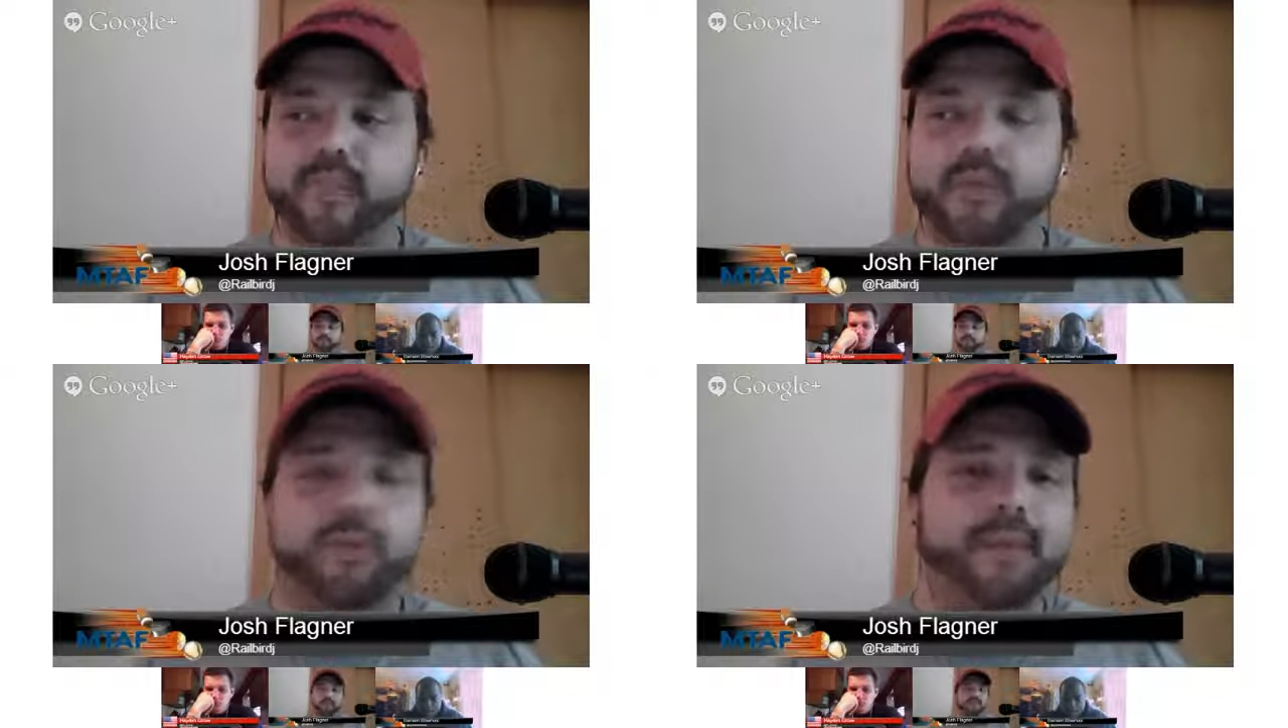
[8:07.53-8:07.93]

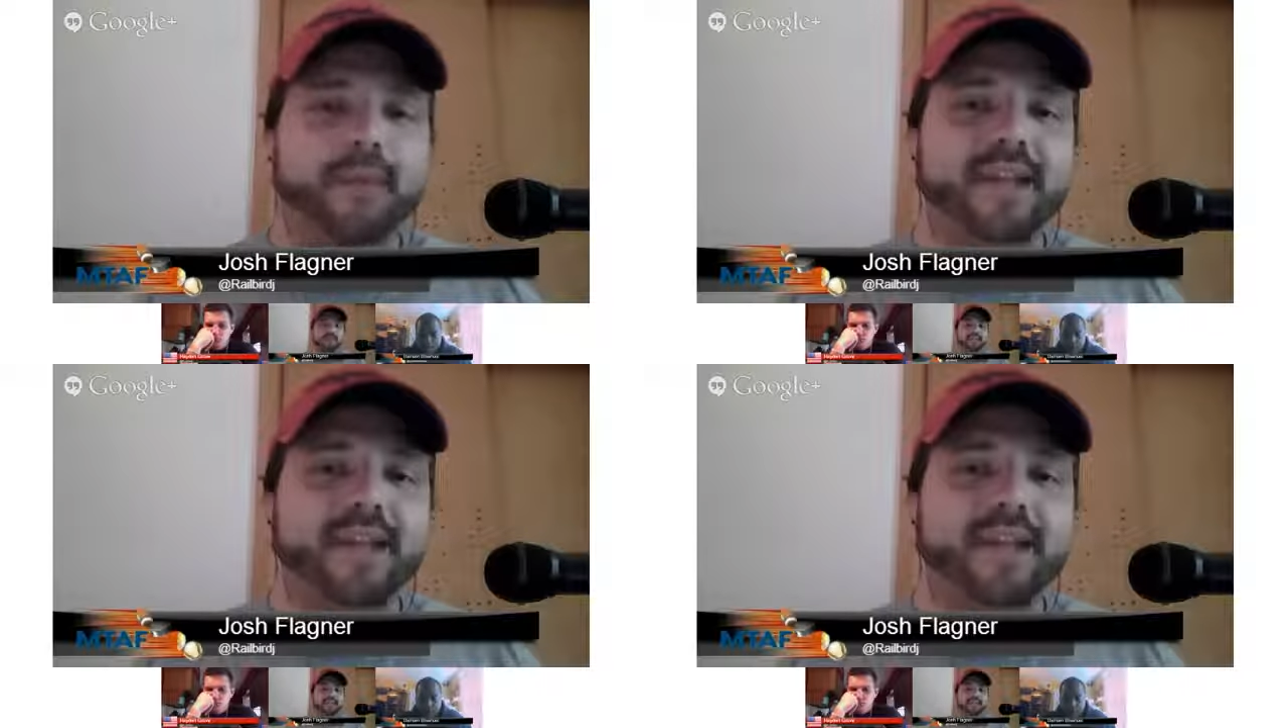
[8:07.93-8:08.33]
the
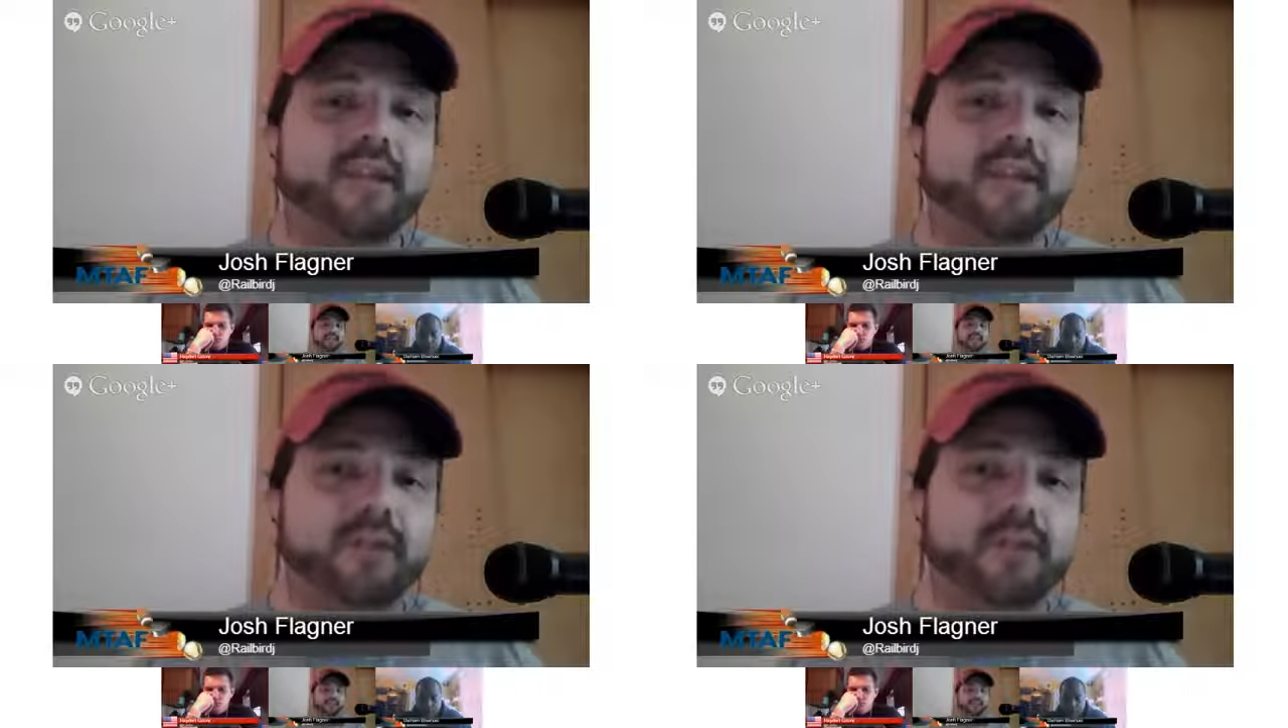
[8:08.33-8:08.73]

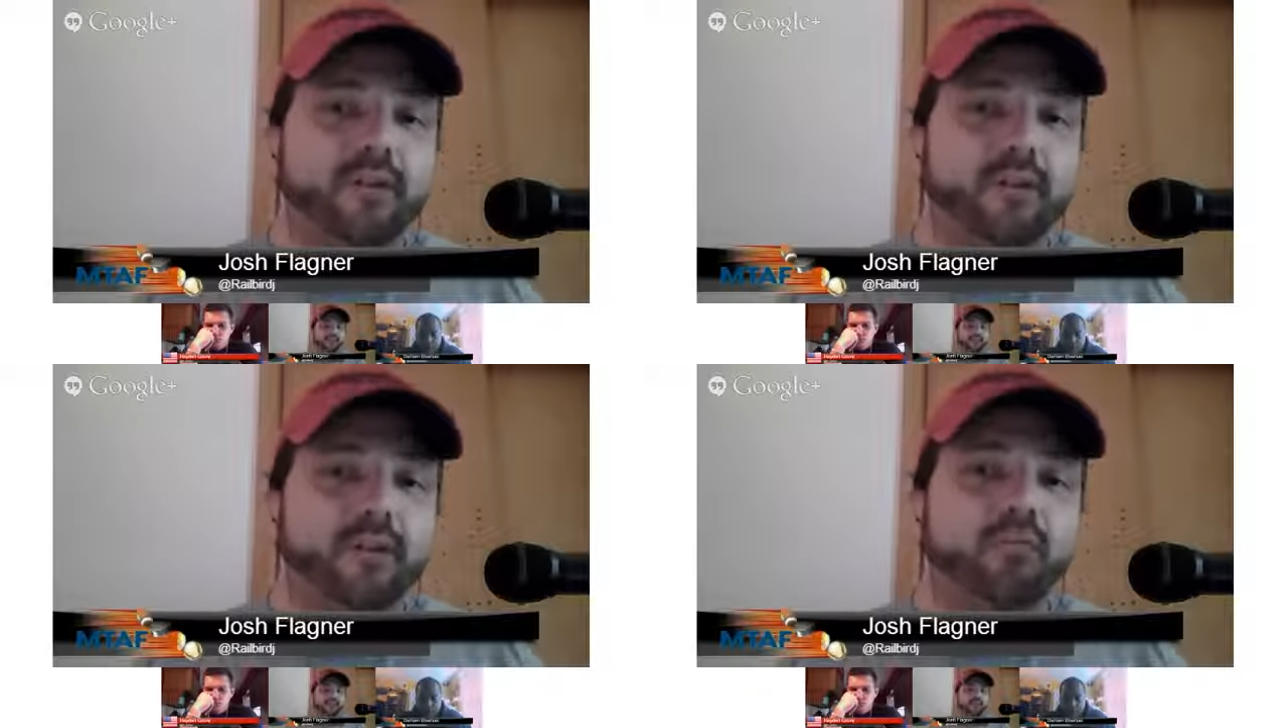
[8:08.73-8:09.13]
mentality of
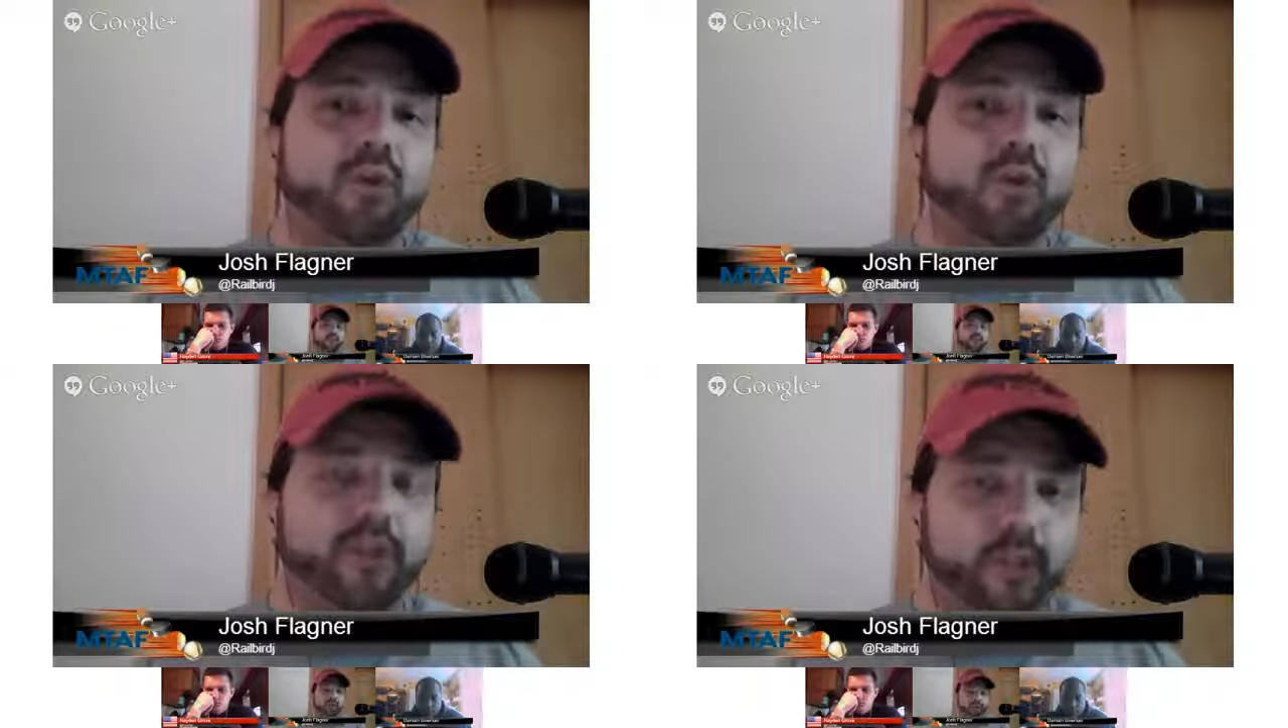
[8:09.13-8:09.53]
the
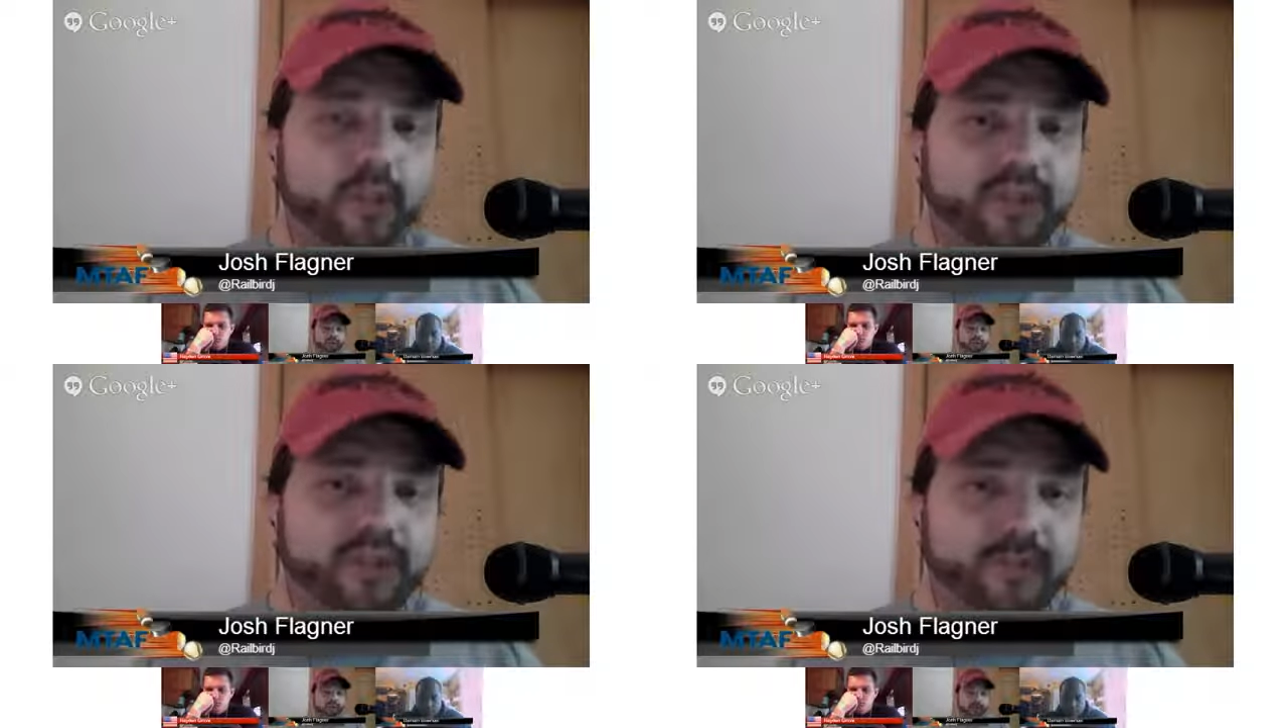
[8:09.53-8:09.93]
role in
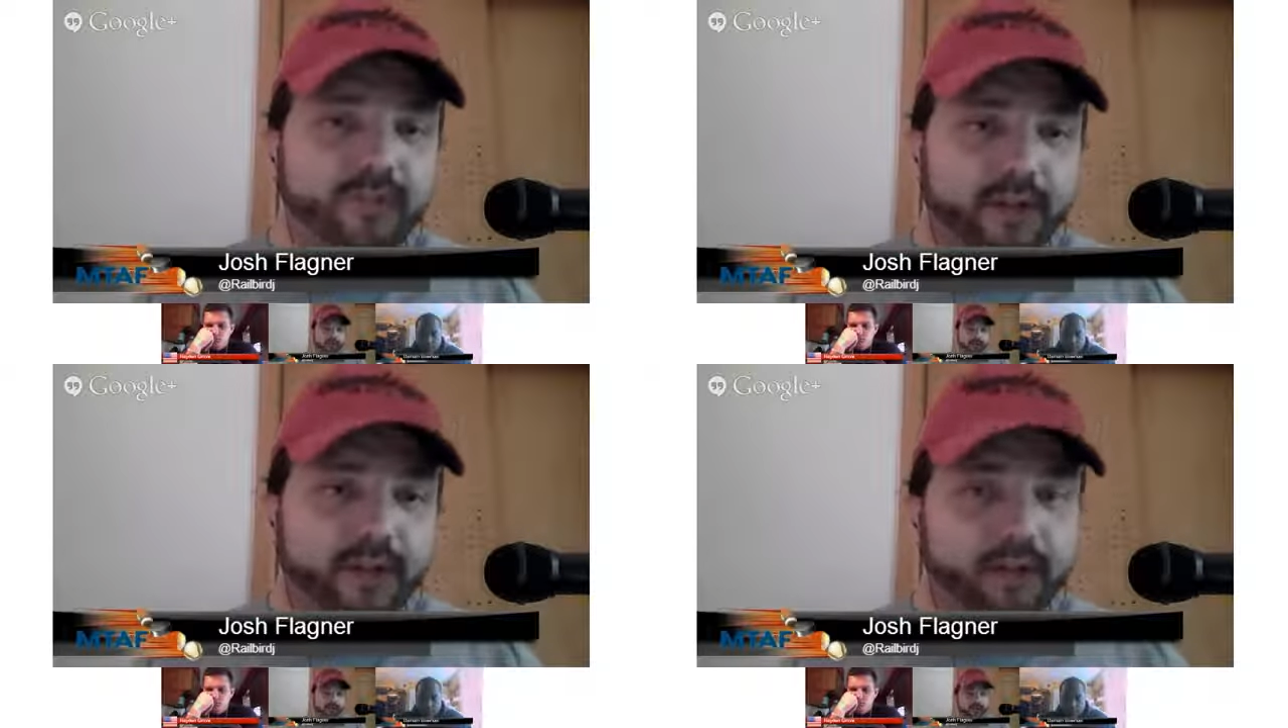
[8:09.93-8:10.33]
which these
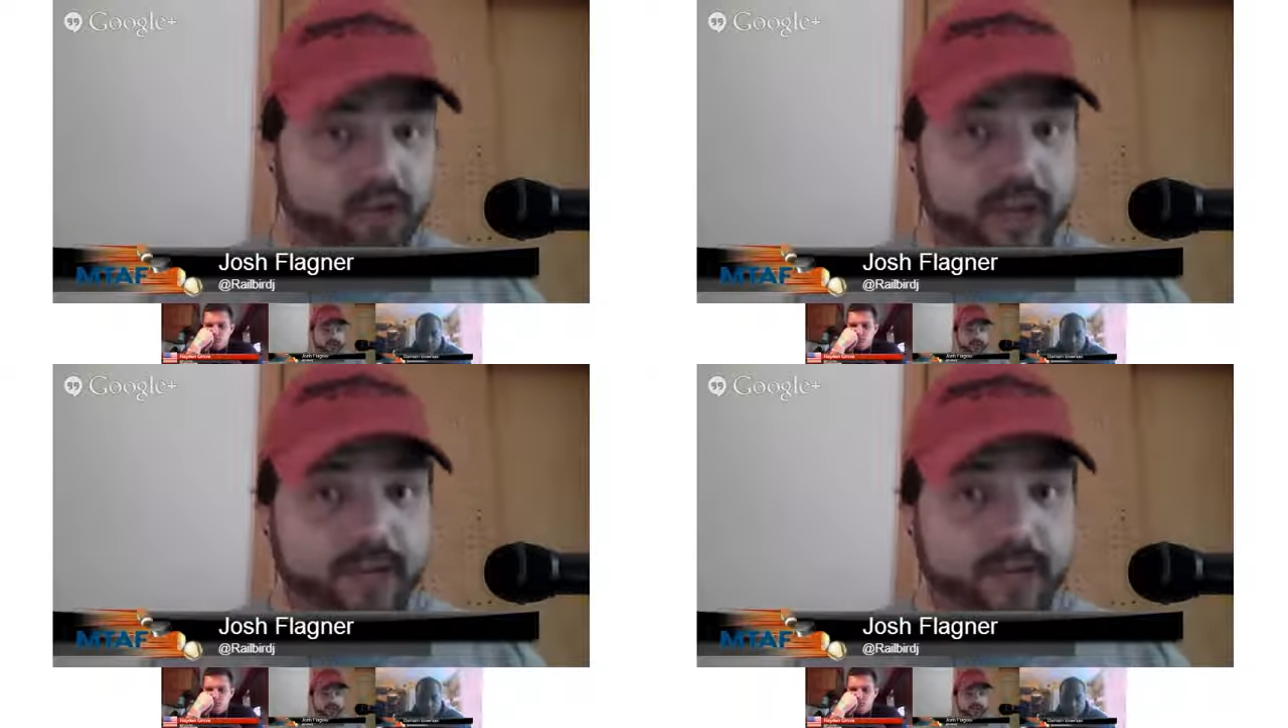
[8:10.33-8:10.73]
players
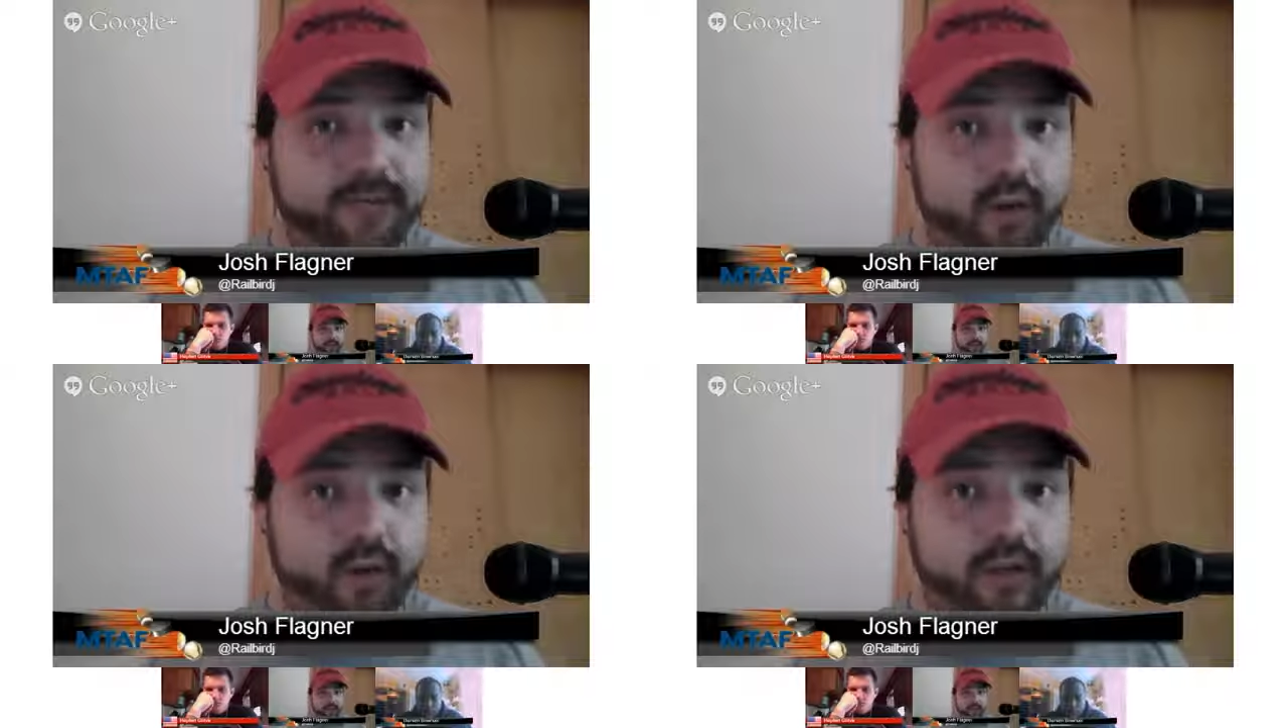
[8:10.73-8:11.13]
train
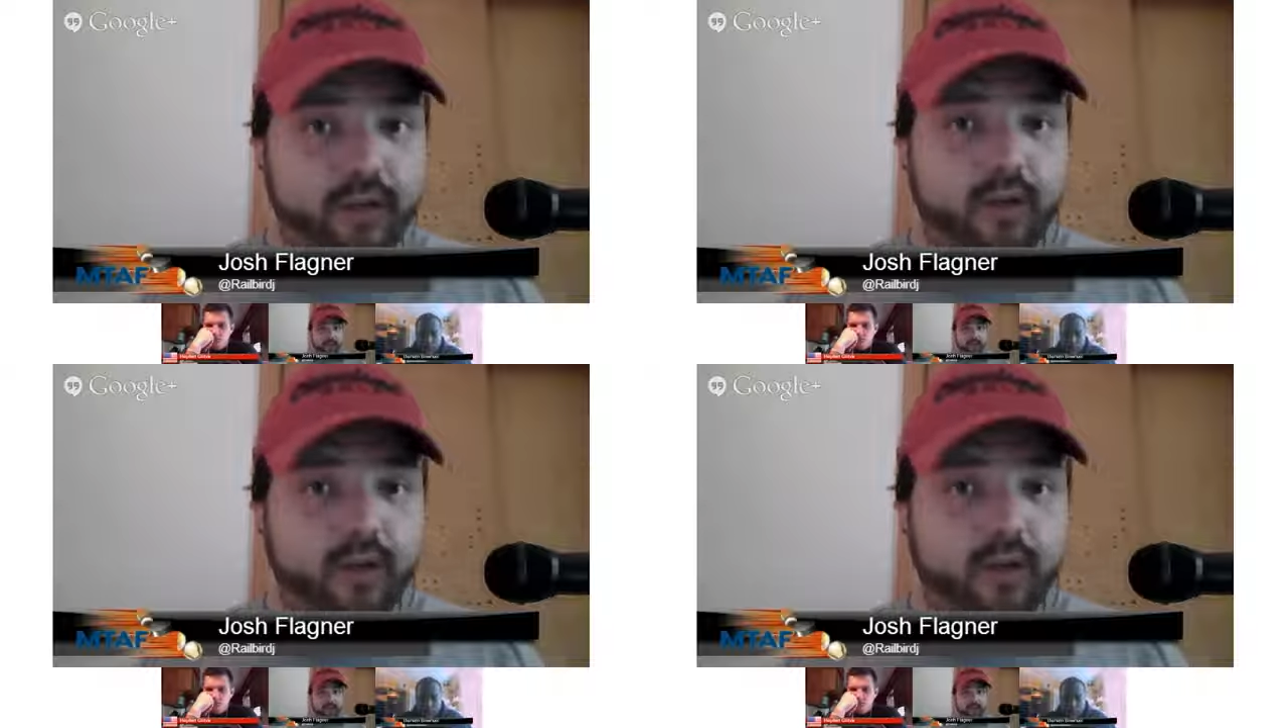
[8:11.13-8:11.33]
for,